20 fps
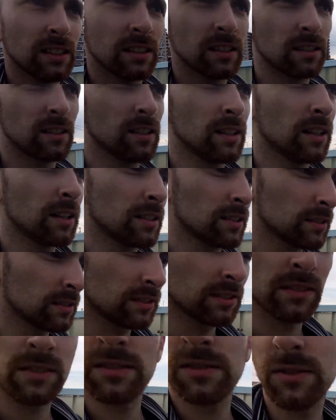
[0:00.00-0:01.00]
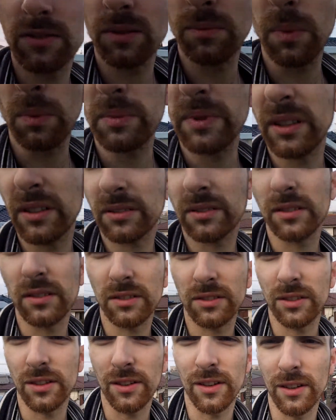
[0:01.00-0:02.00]
It's the moment
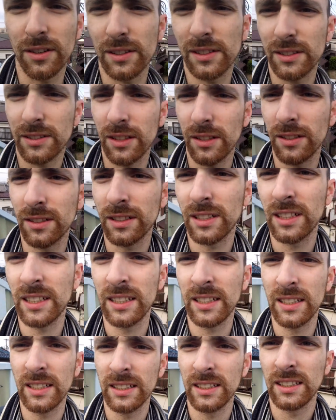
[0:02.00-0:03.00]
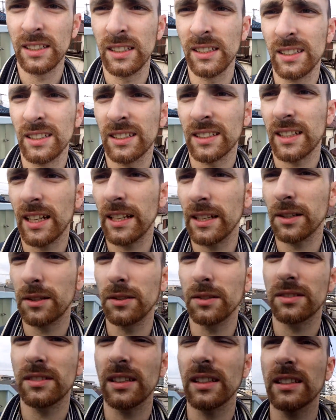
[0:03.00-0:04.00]
the little Kayako
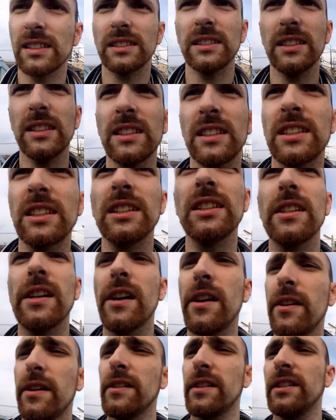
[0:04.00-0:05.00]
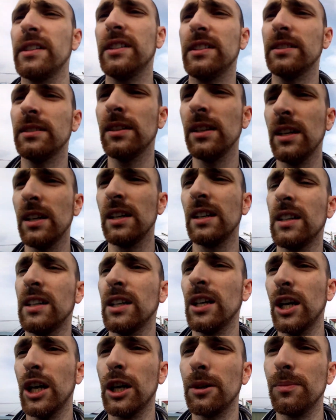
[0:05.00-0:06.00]
Saeki kill her
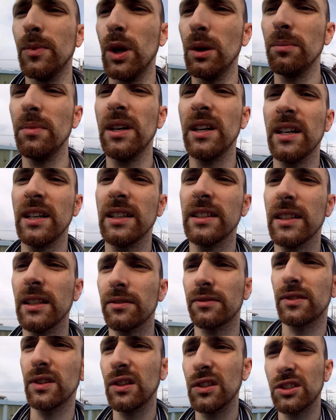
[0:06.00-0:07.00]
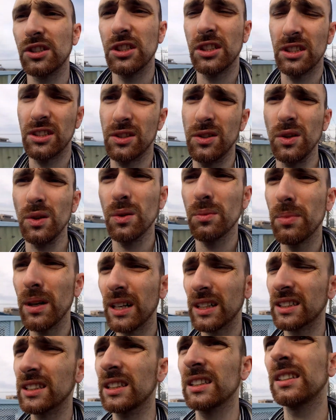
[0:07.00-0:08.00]
mom, and after she go
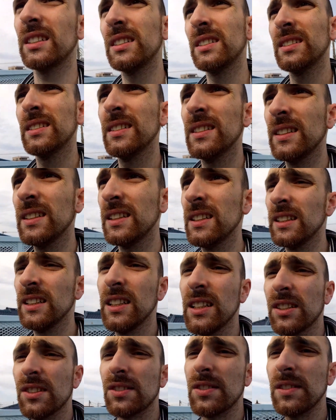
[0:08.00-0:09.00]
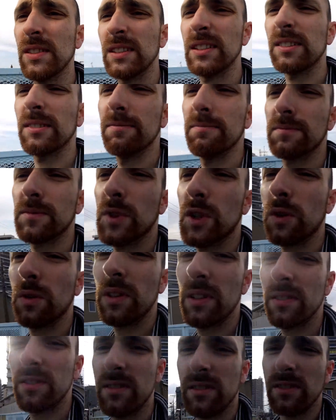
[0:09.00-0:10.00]
back, she
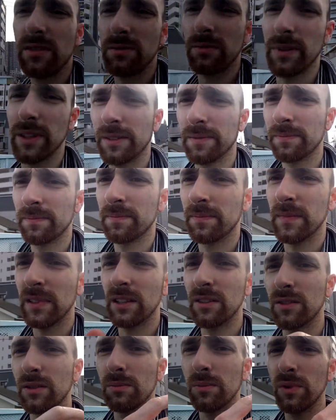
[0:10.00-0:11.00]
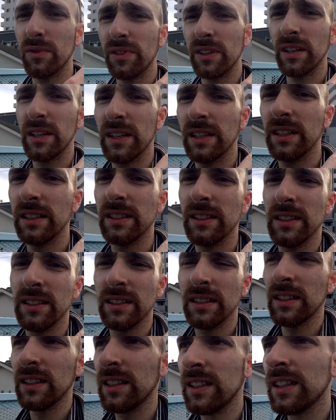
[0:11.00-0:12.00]
going this way in the movie.
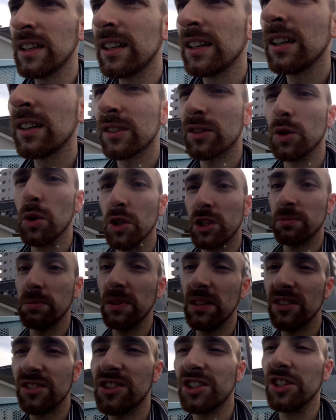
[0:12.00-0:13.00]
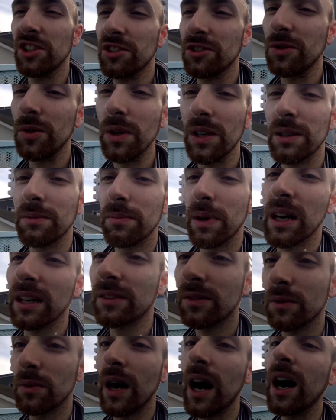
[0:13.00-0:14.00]
So it means she's going back
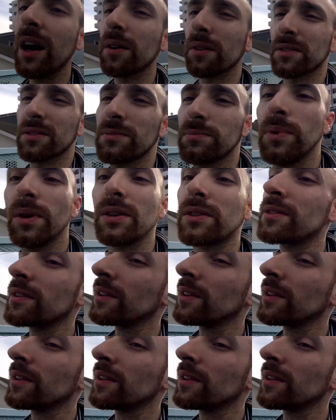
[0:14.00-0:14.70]
to house, but